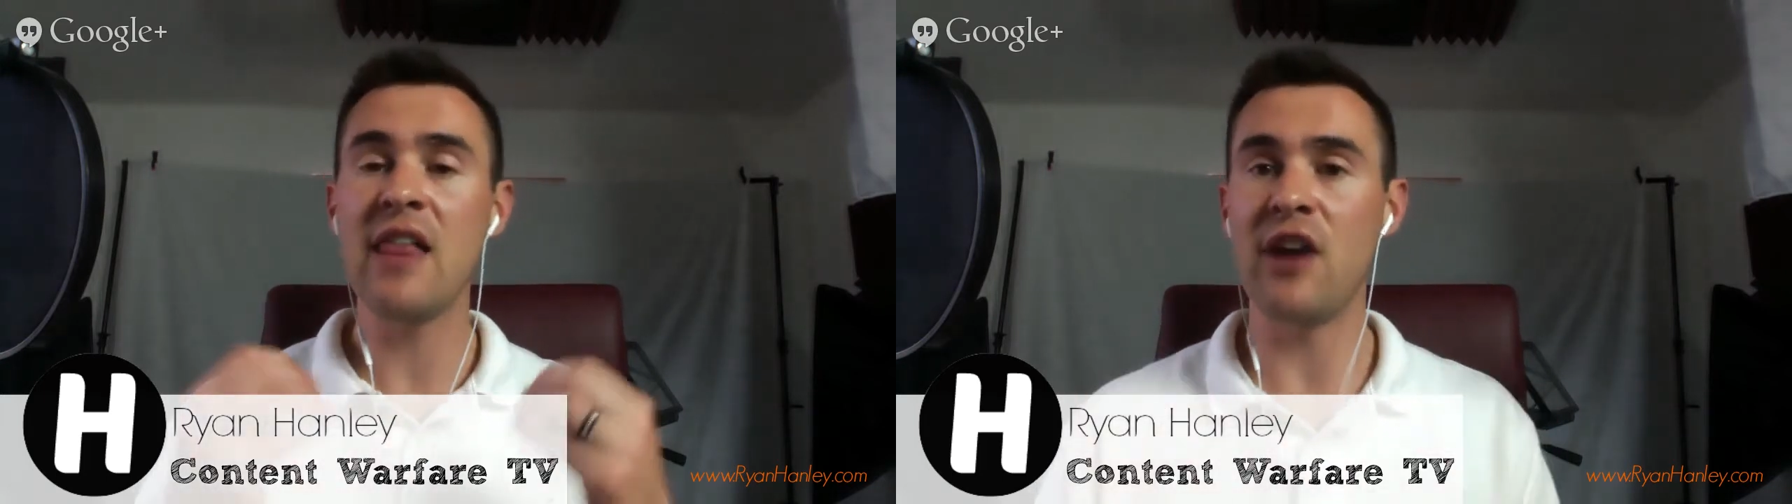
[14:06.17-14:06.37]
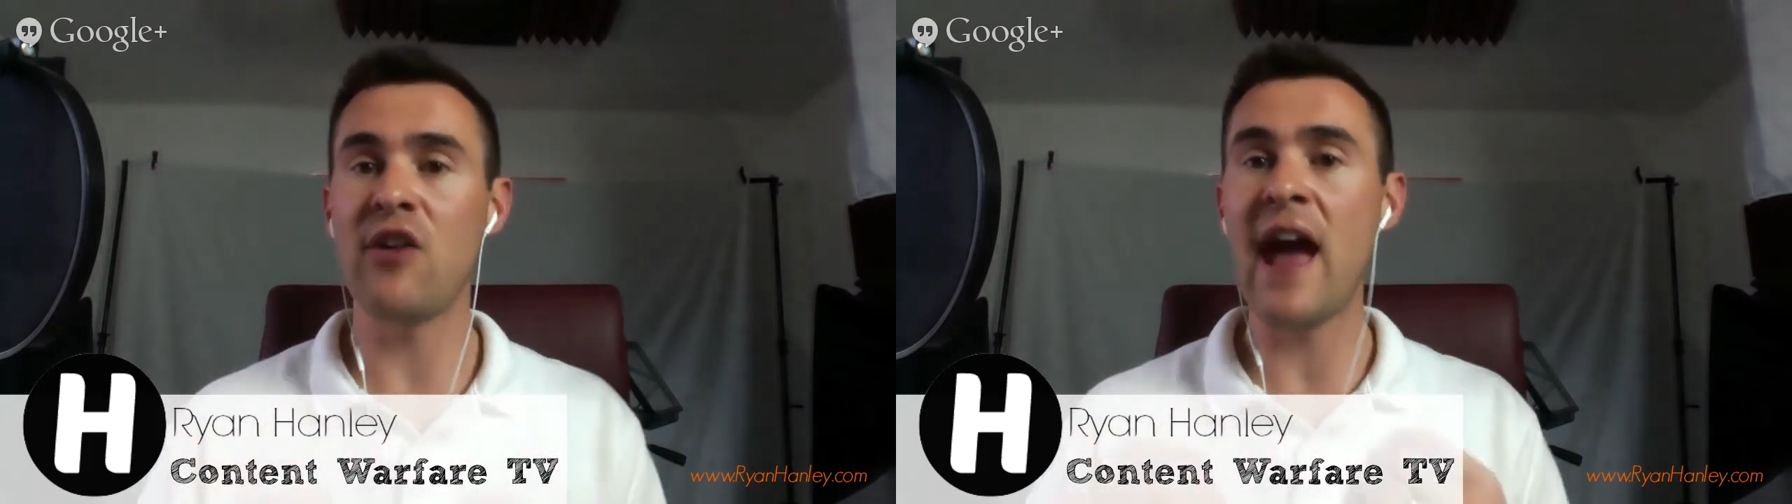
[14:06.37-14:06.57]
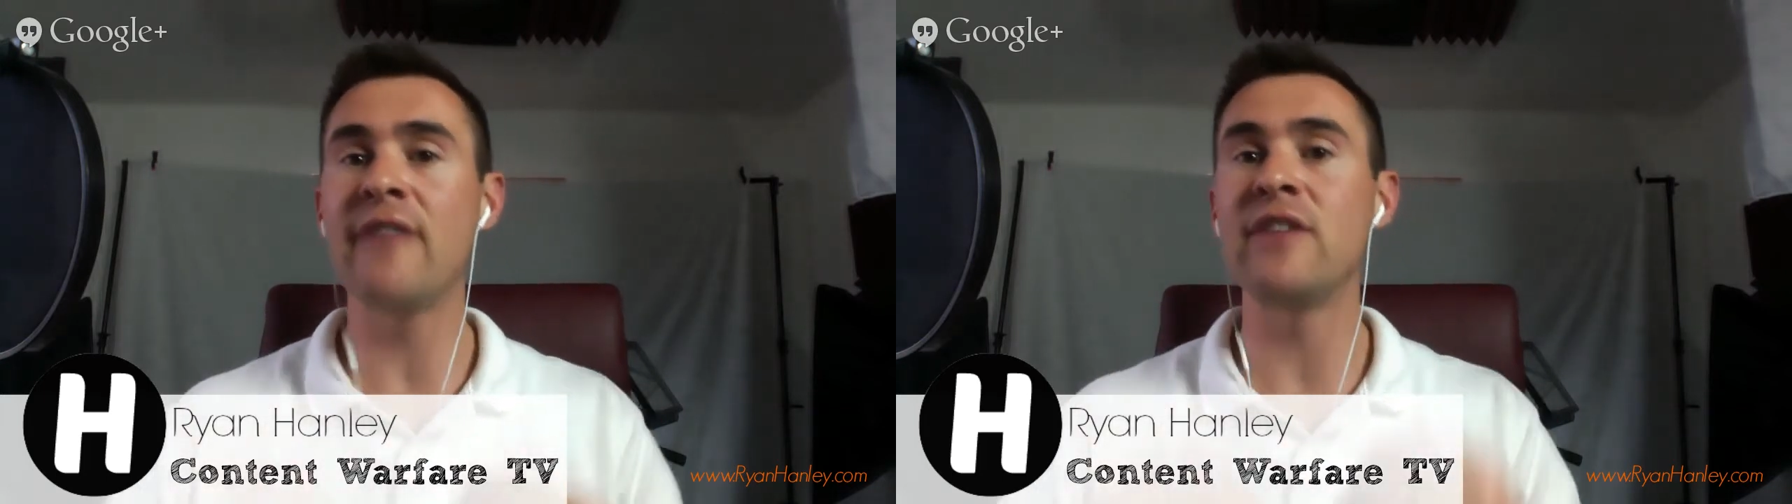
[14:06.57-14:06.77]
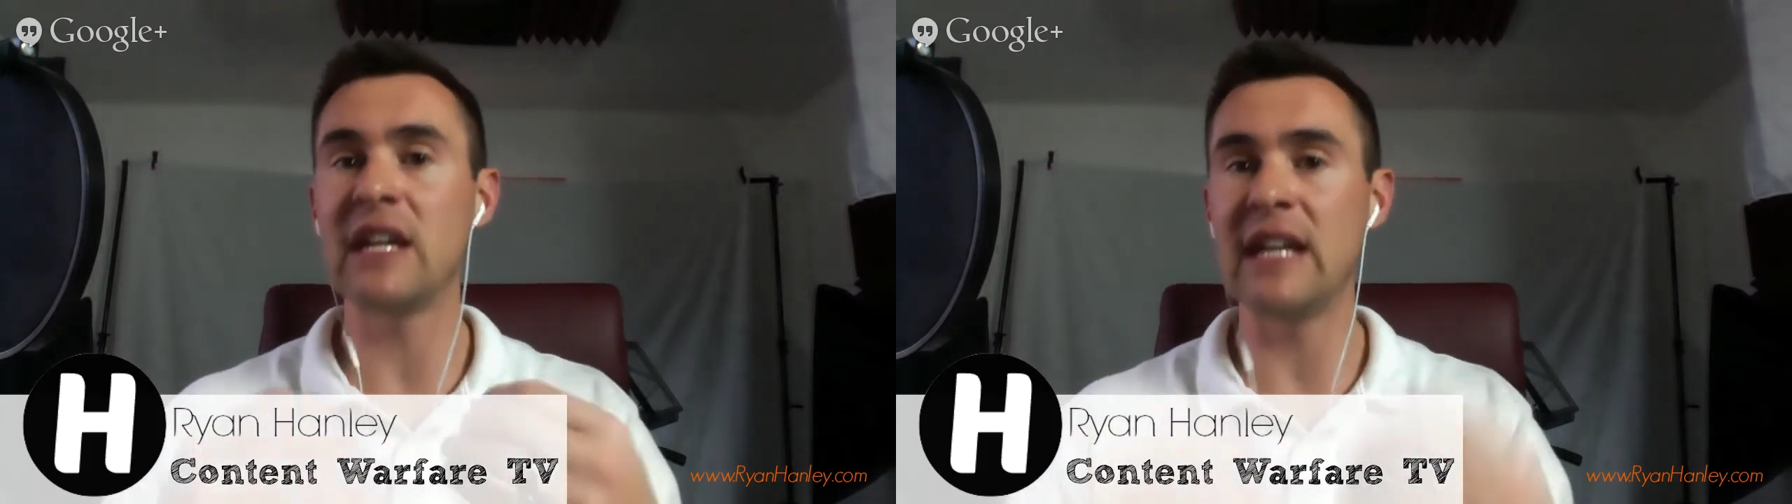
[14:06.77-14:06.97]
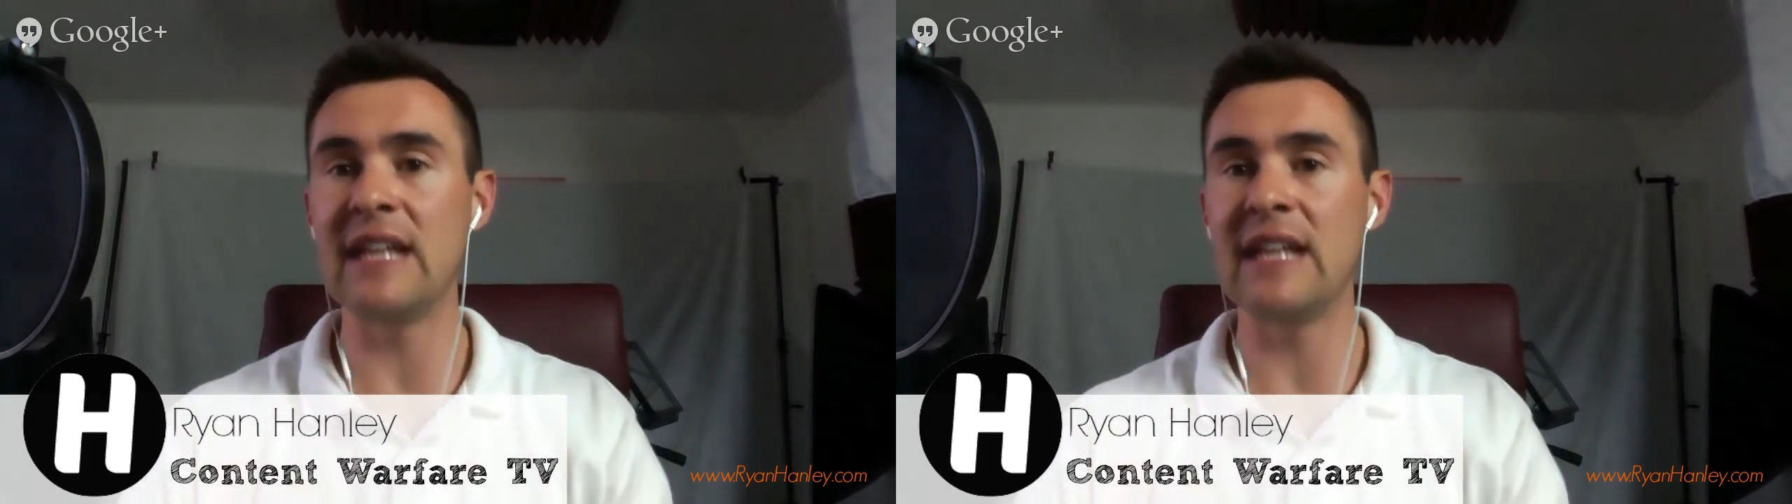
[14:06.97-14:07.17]
they're
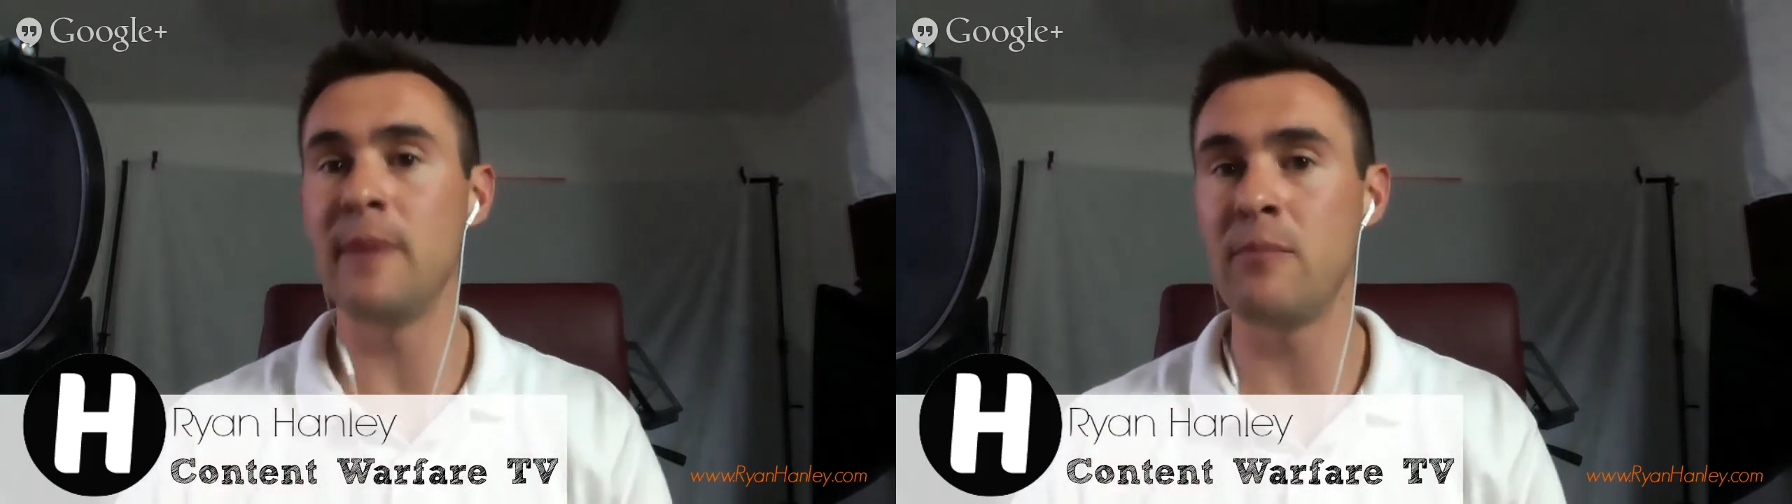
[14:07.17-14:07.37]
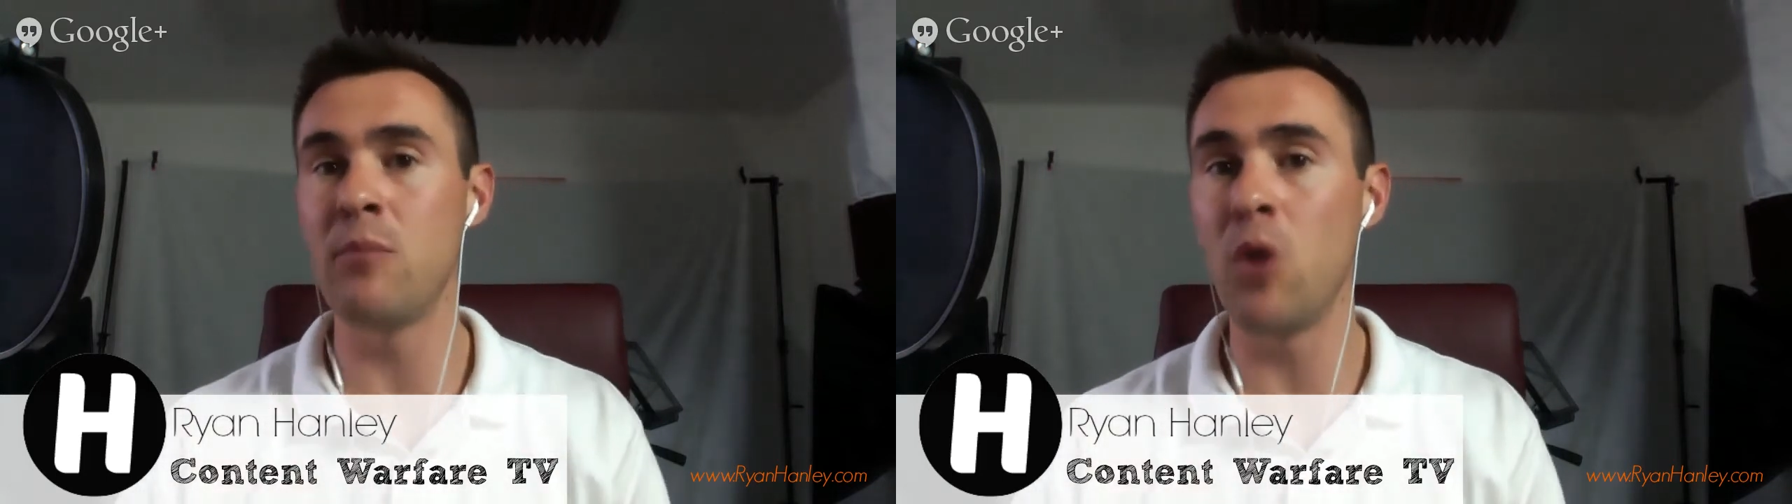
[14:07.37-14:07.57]
having an intimate